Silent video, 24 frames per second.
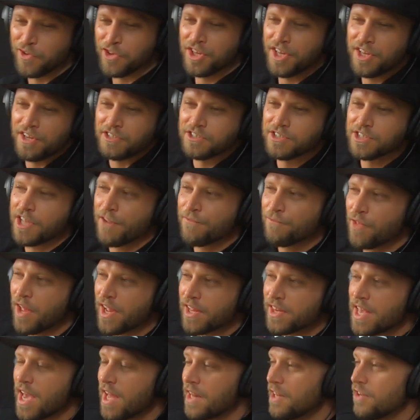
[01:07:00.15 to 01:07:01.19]
with it and stuff
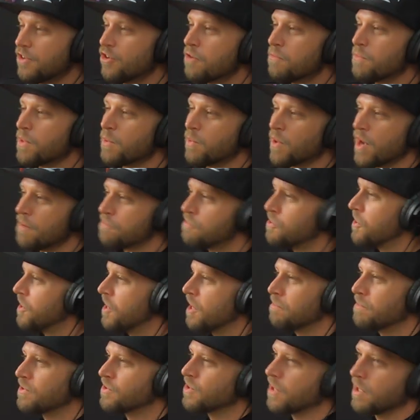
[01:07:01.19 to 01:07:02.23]
like that. And normally when I put it
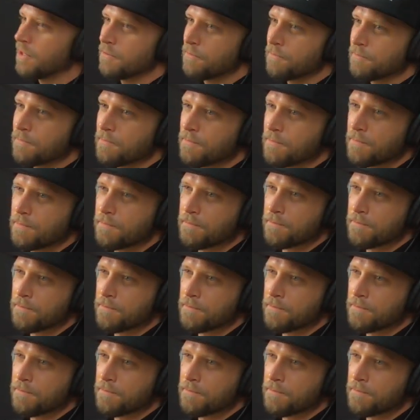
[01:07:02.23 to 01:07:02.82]
up, well, don't fly it. Through.